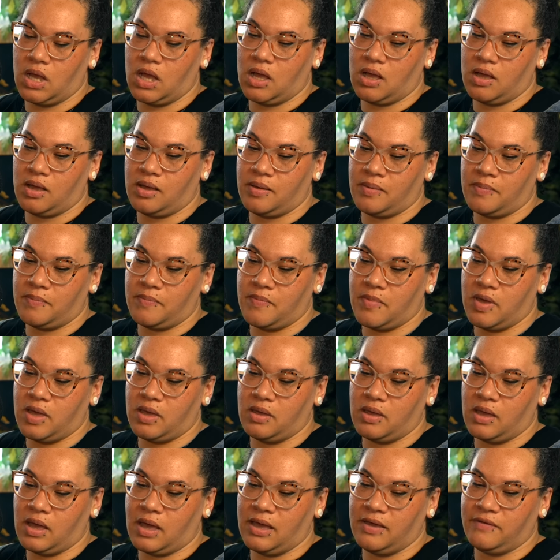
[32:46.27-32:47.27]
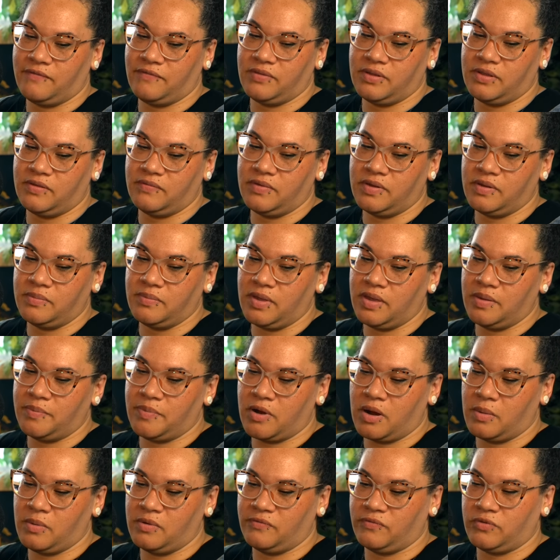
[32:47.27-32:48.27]
Um, I've lived in my
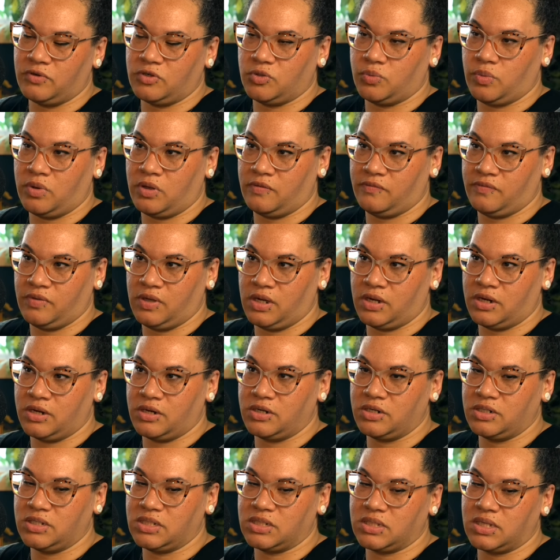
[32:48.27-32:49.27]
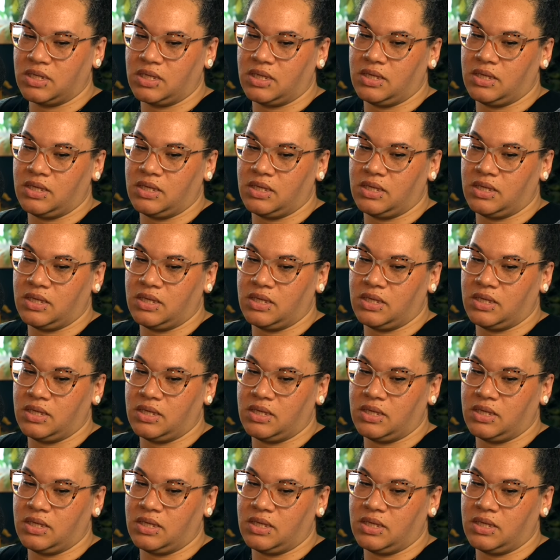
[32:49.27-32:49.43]
apartment for twelve years.